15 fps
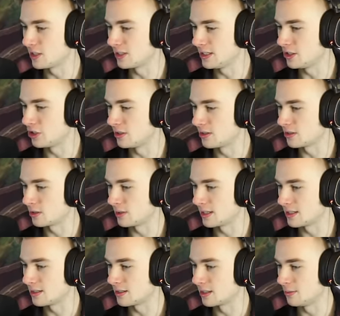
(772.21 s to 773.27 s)
allegiance, so I
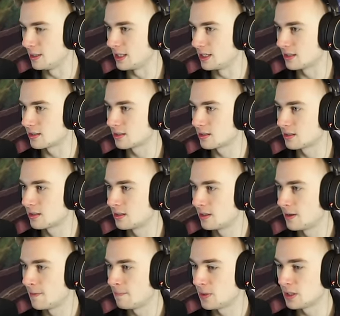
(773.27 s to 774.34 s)
guess it's going to be this.
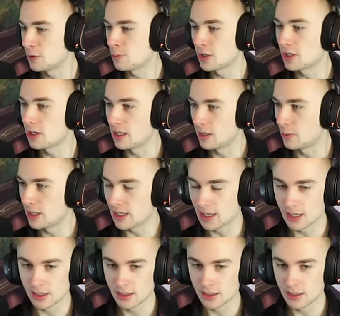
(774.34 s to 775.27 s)
This is pretty good anyway.